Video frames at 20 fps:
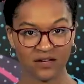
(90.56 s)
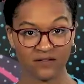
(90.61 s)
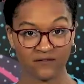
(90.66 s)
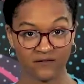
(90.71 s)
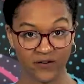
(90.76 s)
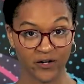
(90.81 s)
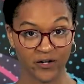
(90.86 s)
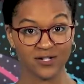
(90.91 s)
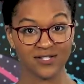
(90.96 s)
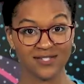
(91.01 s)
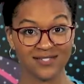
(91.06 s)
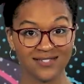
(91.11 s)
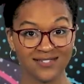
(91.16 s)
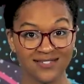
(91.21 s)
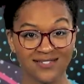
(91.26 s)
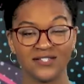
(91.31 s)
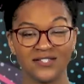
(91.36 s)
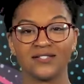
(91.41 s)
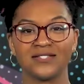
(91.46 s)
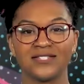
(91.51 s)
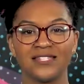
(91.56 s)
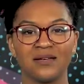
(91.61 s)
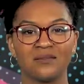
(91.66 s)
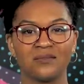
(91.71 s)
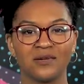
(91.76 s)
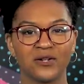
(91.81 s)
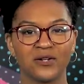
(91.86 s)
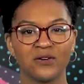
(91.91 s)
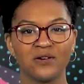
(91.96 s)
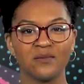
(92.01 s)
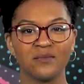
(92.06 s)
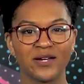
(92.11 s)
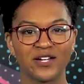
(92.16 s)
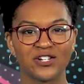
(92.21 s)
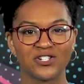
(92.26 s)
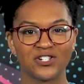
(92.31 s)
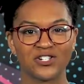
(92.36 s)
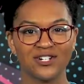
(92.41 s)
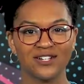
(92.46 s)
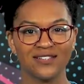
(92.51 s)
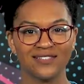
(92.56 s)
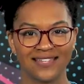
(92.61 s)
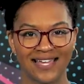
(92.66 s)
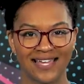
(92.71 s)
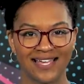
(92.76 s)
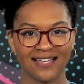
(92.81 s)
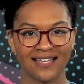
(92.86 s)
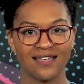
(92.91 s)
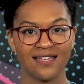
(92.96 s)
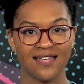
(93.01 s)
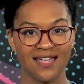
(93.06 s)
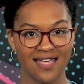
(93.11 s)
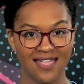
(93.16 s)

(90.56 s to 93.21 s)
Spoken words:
First, you'll see a blurry picture like